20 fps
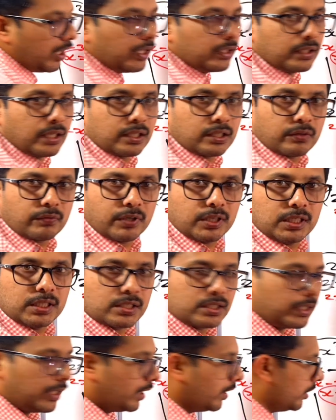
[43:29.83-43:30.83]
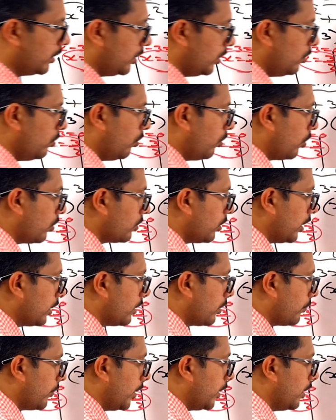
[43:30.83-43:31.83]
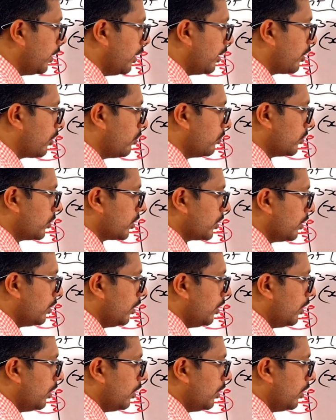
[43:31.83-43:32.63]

and the other one is negative, or the other way around.